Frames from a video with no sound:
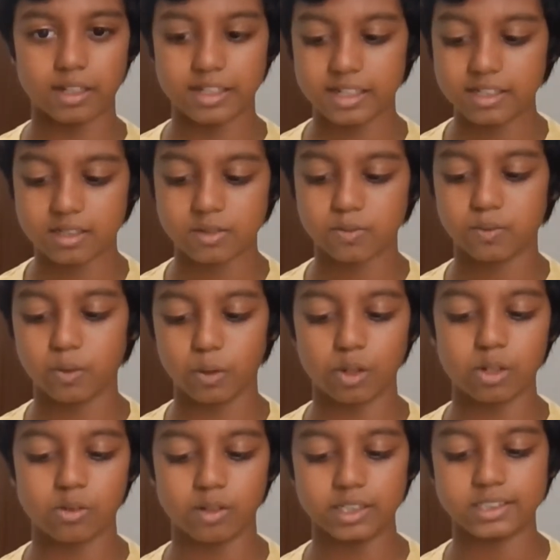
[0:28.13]
these
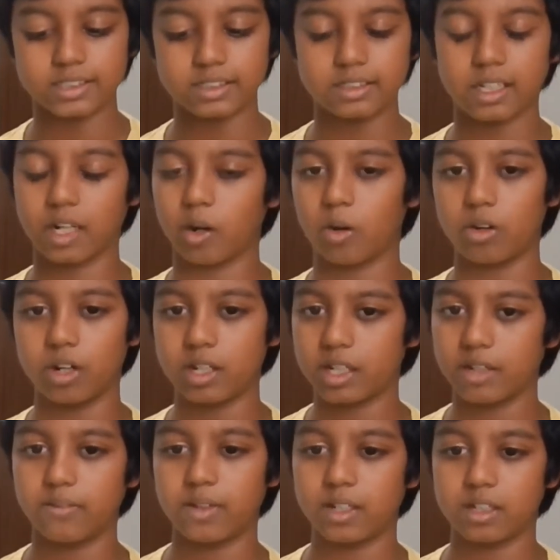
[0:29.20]
four questions are already
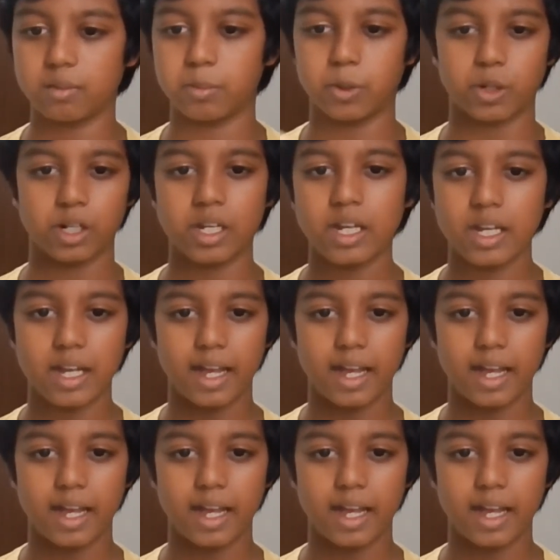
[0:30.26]
given in the book,